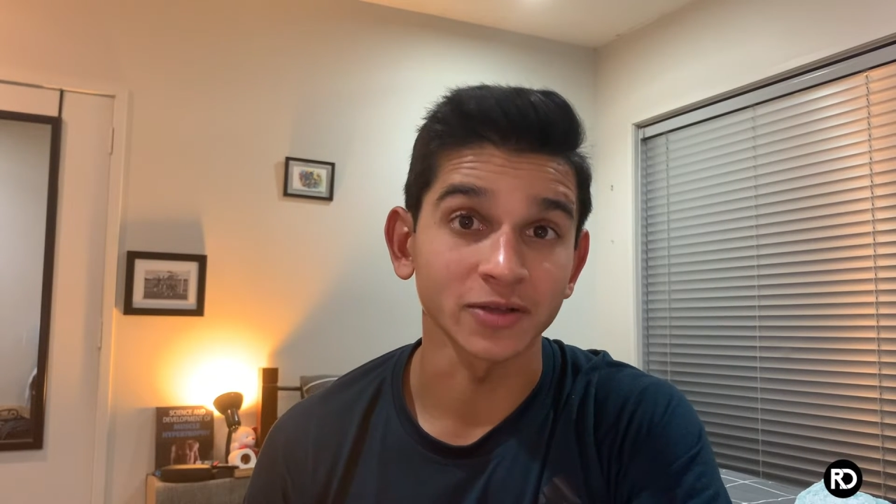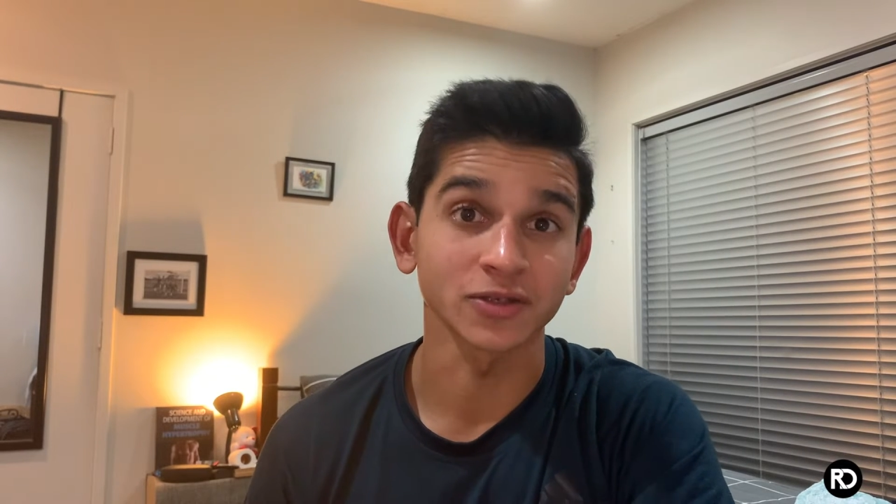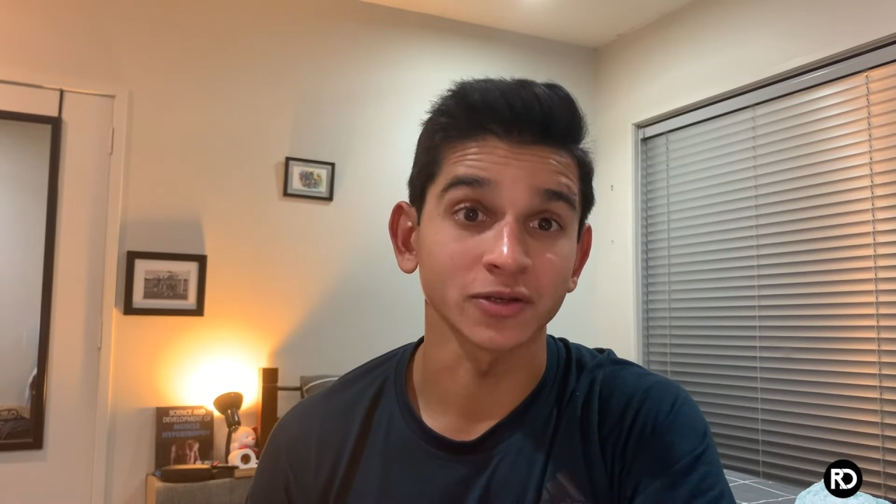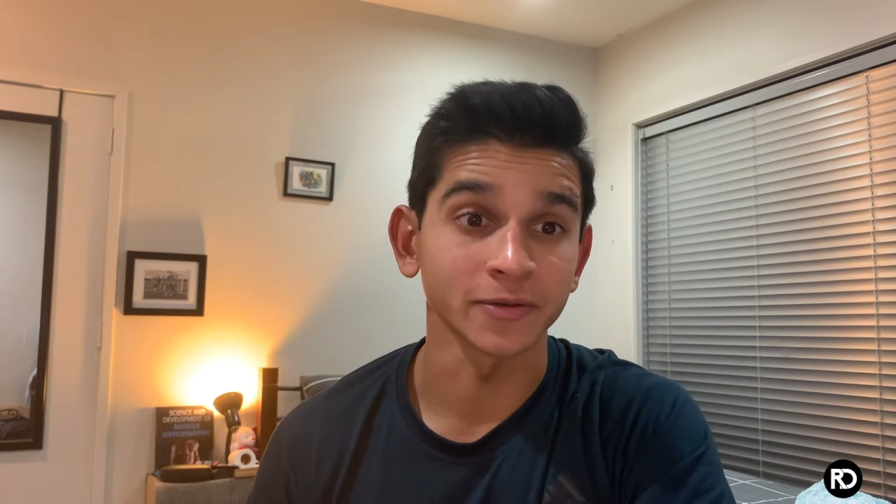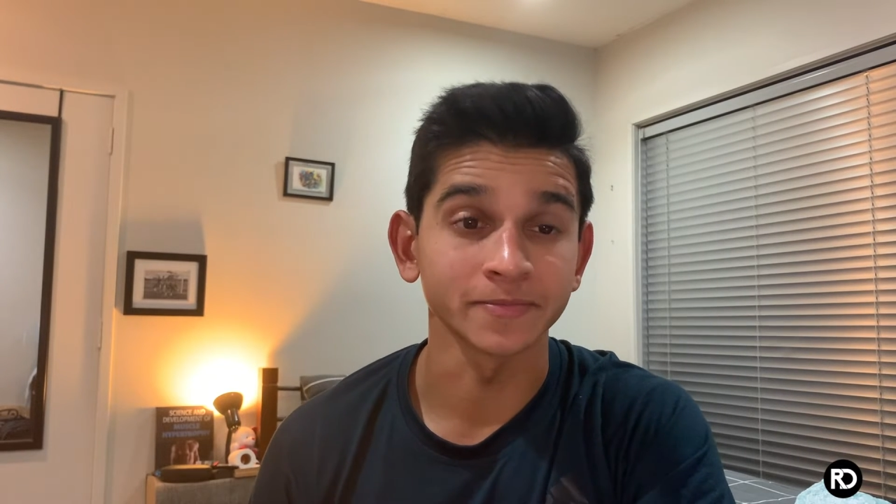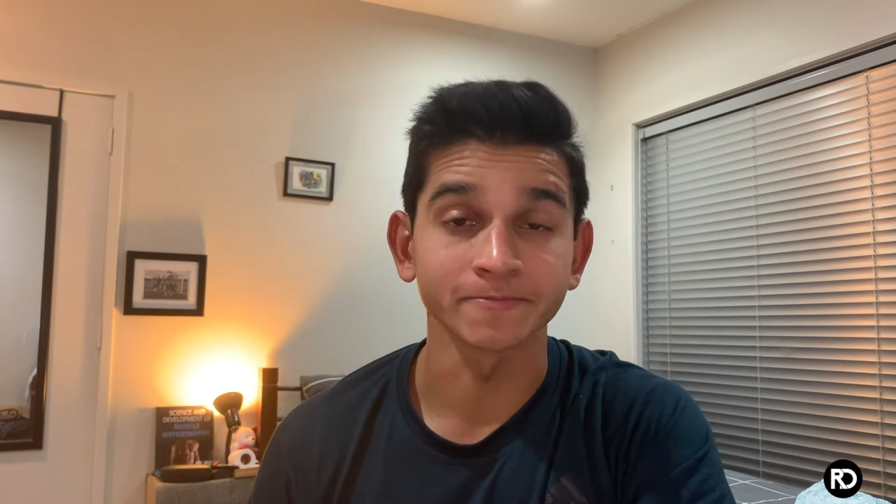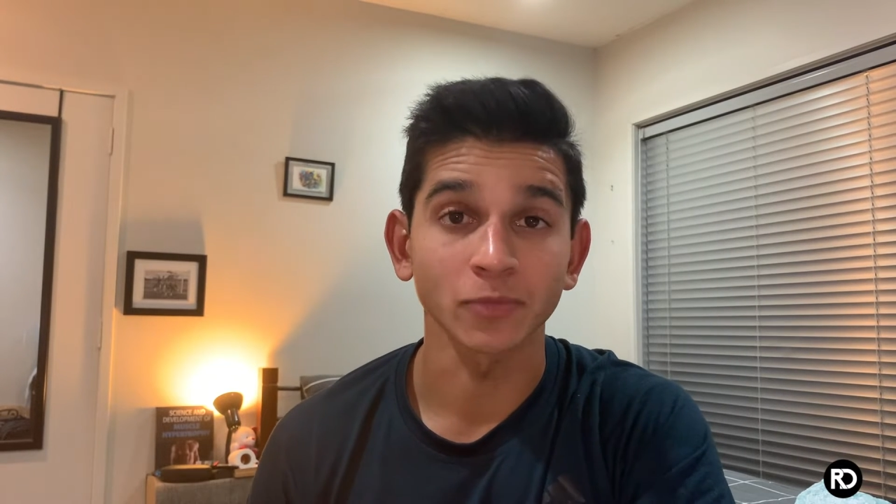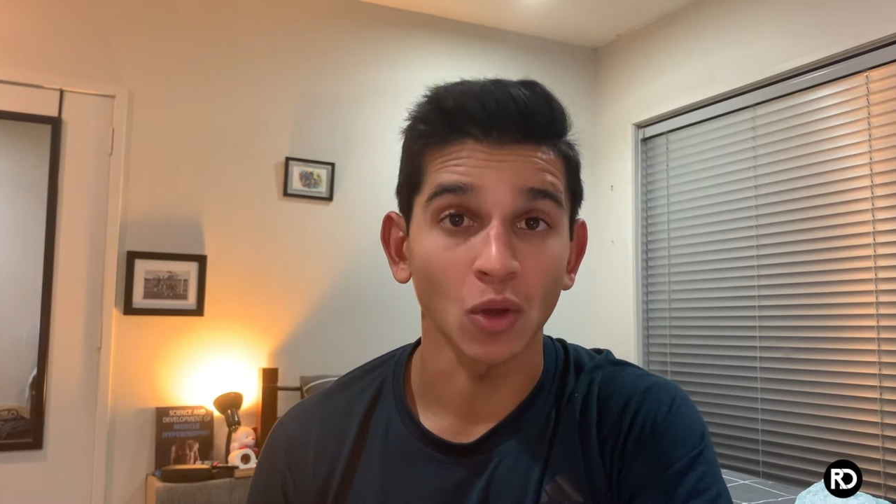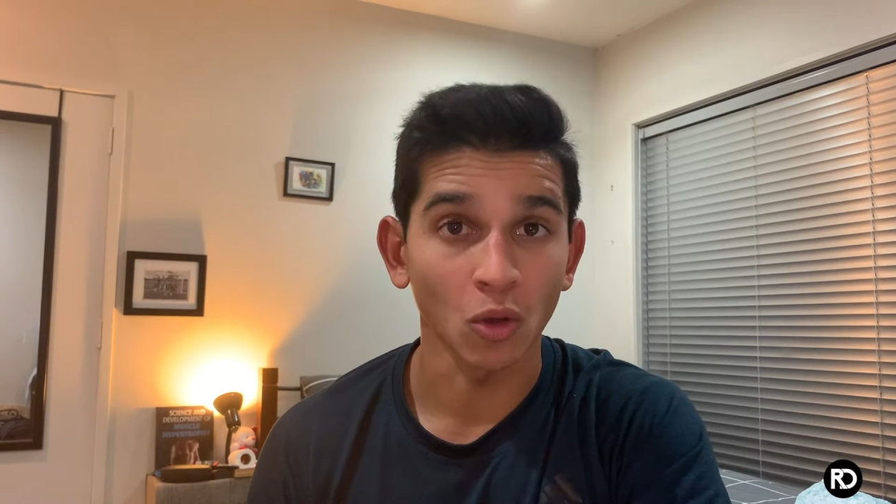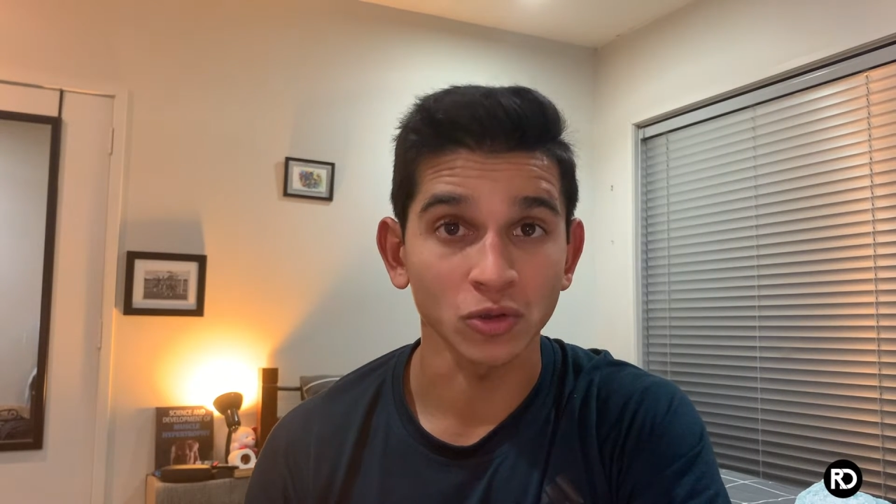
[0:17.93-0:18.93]
So um,
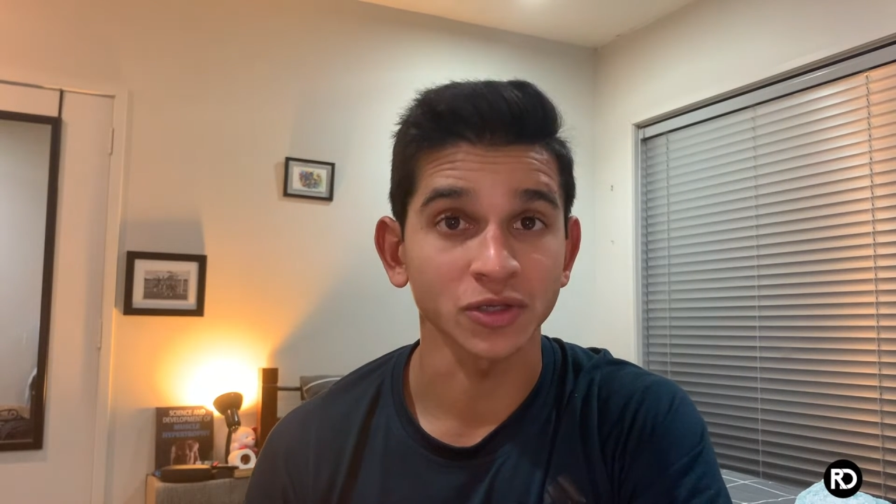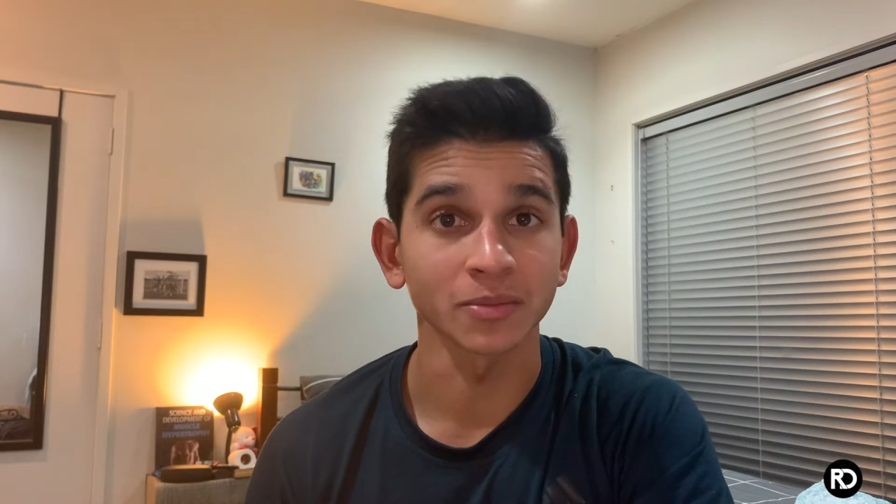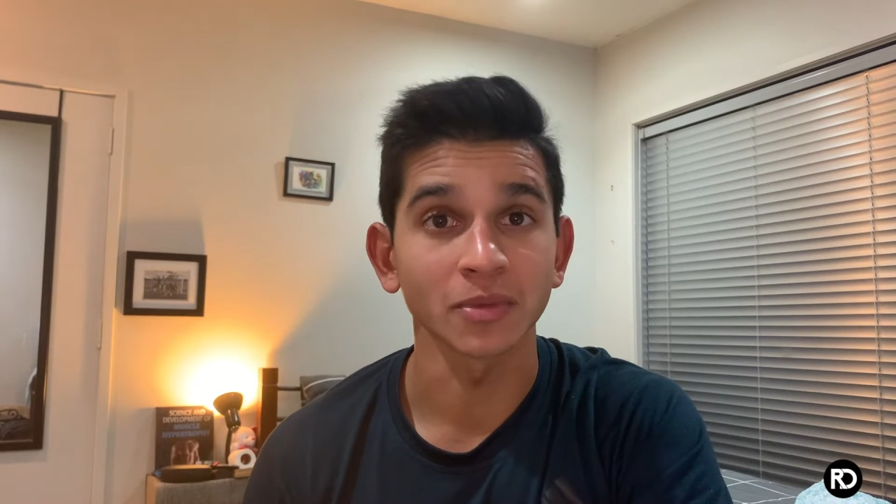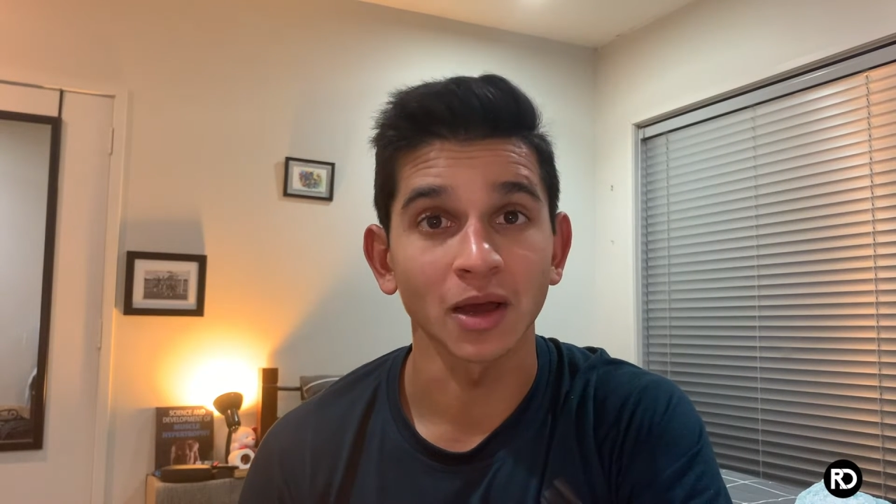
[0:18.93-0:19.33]
awesome.